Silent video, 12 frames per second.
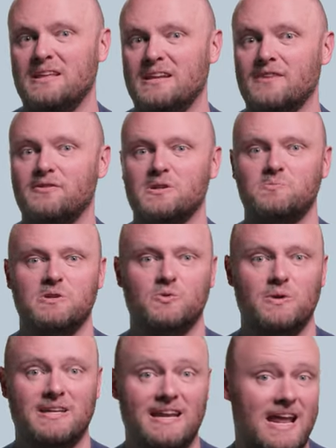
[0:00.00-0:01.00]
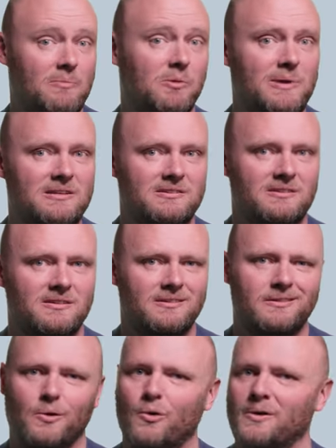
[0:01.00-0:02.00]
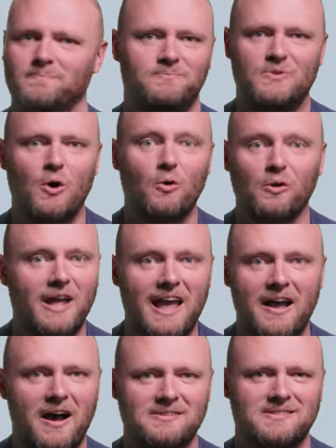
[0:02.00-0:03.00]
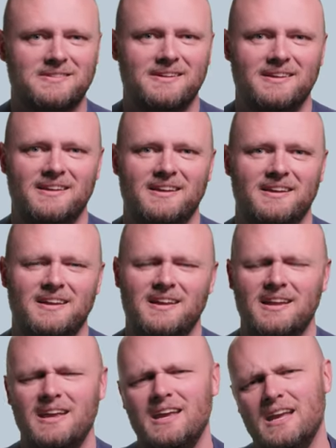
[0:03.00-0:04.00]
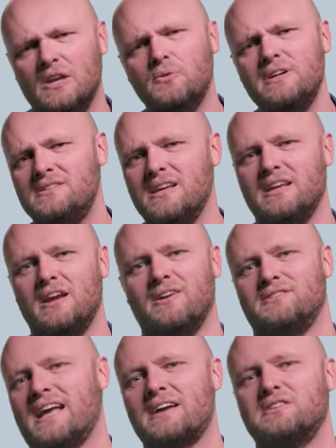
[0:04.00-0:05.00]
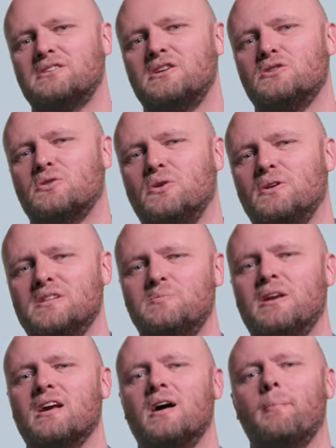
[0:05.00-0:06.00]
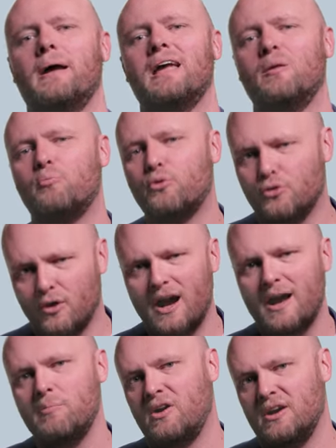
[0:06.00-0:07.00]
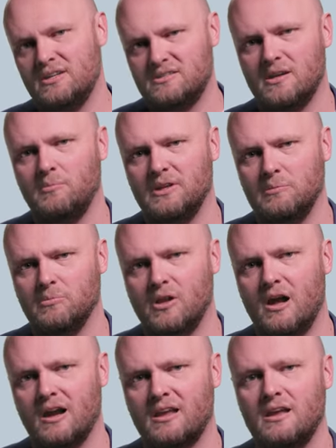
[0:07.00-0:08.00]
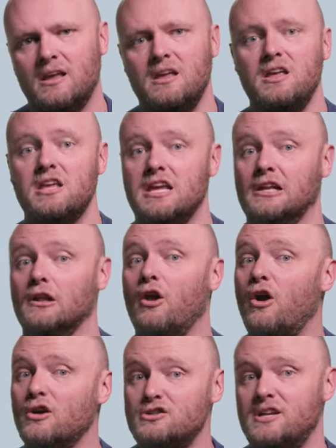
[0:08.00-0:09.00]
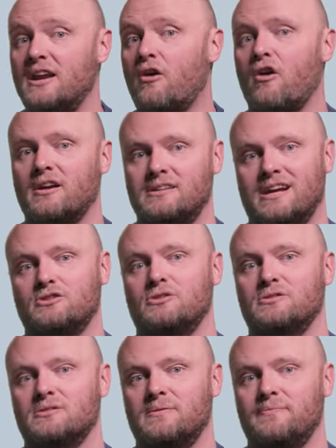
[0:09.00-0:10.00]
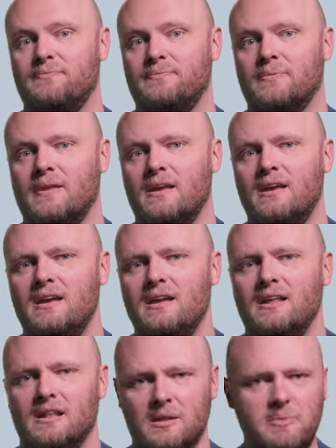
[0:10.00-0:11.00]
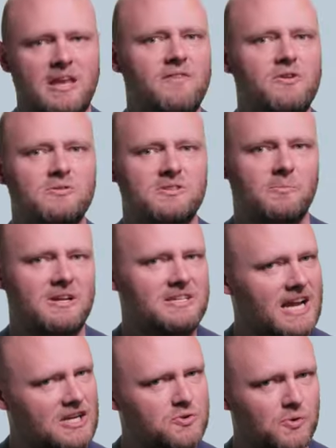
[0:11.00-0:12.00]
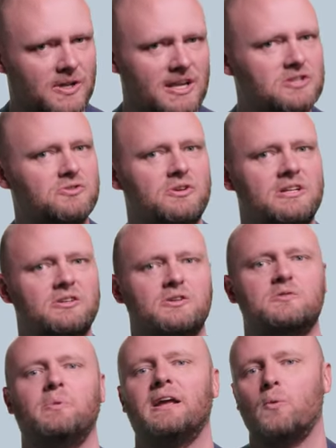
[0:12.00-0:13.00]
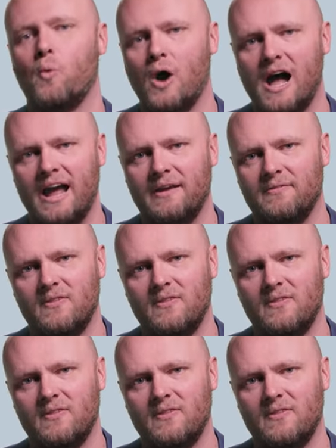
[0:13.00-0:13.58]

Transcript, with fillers: the difference between enablement or total chaos. In recent years, access control has become a primary stumbling block in large data architectures. Now, let me give you some contextual history to explain why.